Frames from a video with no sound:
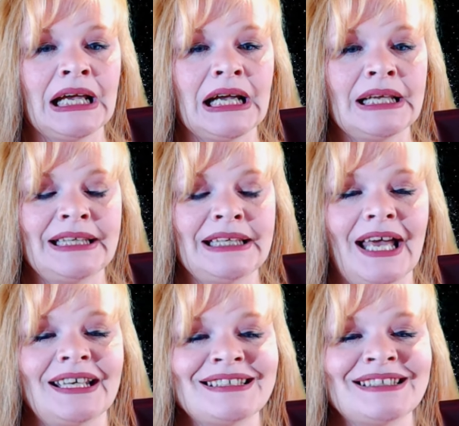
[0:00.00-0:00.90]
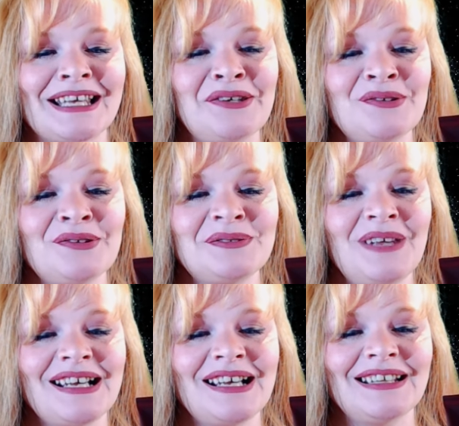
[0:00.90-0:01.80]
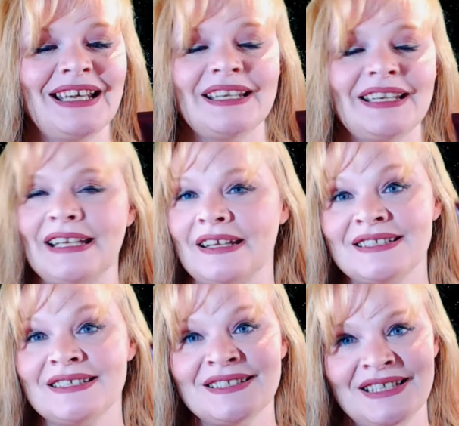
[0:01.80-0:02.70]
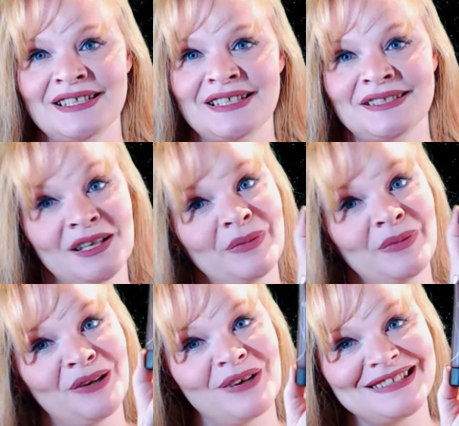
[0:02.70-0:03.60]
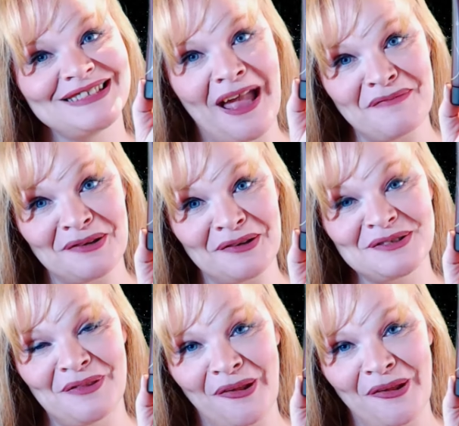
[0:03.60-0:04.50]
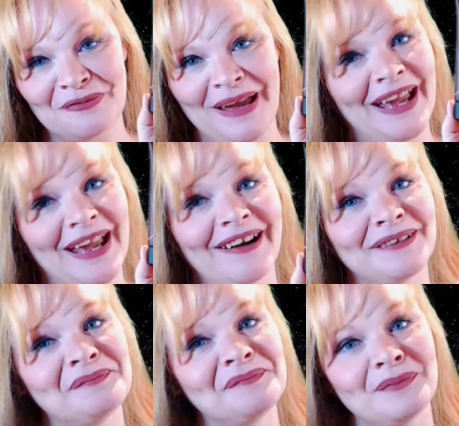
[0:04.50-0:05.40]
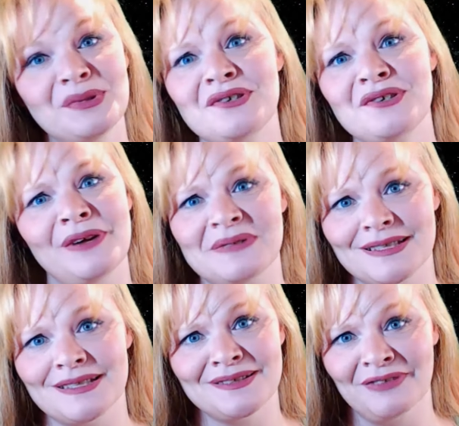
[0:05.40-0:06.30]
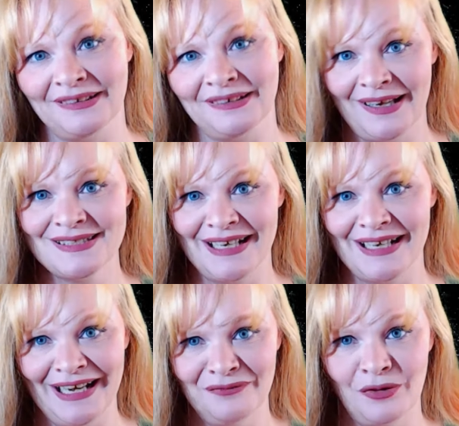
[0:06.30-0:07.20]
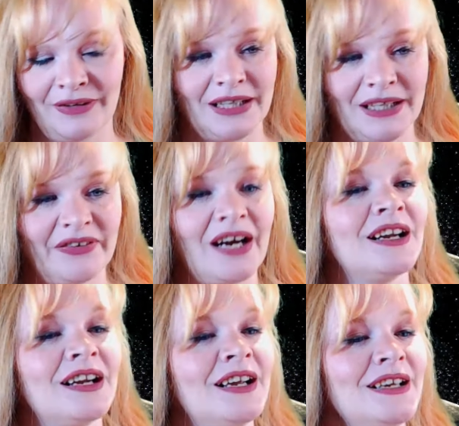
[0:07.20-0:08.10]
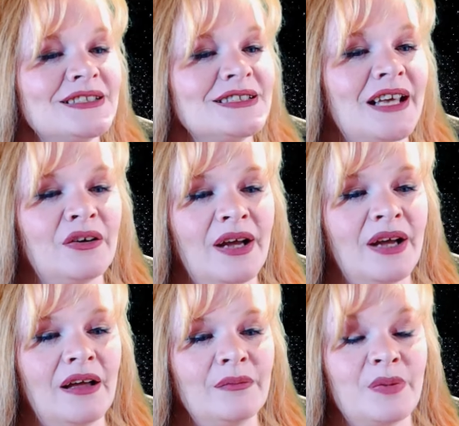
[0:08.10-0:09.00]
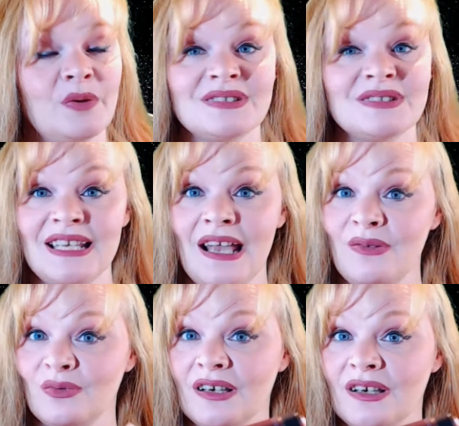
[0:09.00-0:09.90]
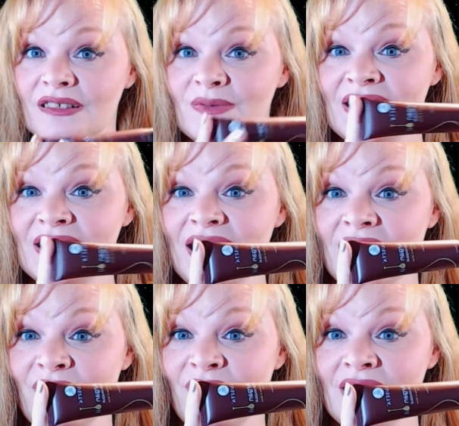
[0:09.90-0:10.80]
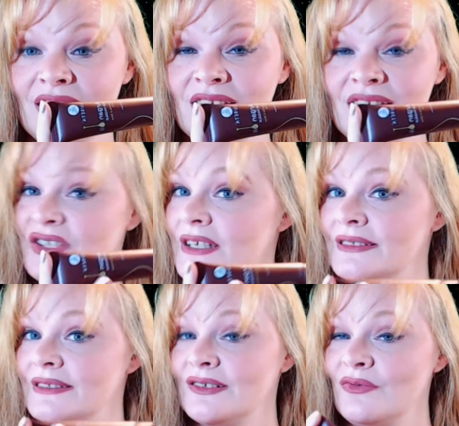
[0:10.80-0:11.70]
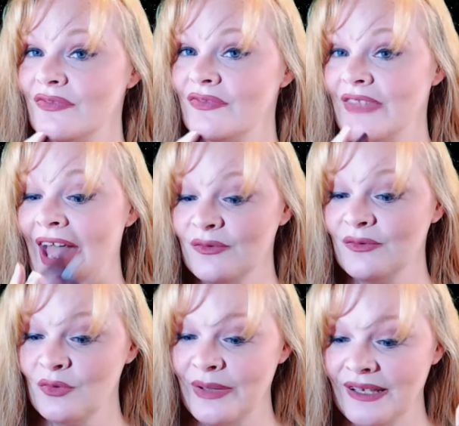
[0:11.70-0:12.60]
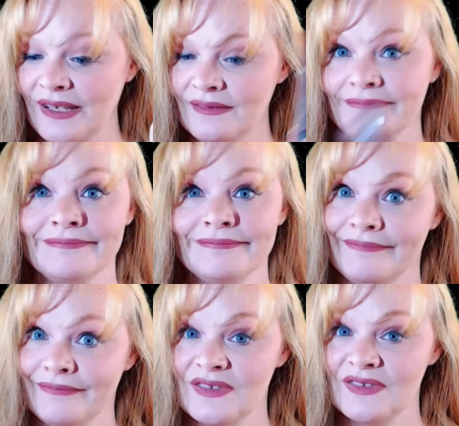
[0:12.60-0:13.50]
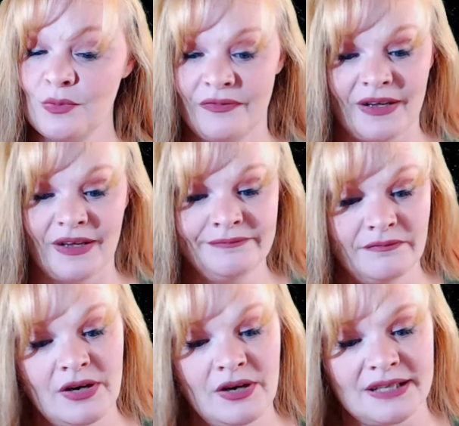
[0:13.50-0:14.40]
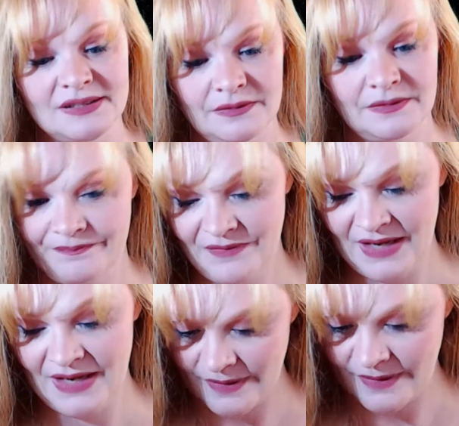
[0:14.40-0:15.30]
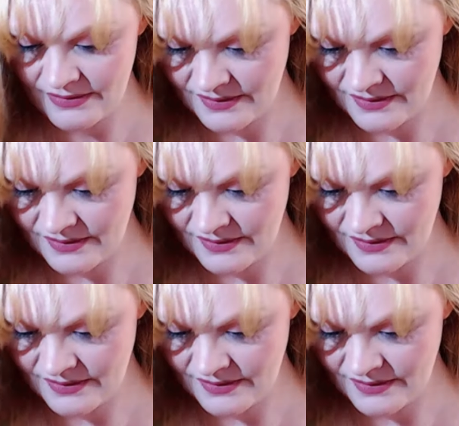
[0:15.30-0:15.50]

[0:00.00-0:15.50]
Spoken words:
it's like, use weekly. Yeah, this is going to be a one-time use with all of my hair. But, you know, Ipsy doesn't realize that I have 4 feet of hair. So, but we'll see how it works. We'll see if it conditions. So that will be super fun for next month.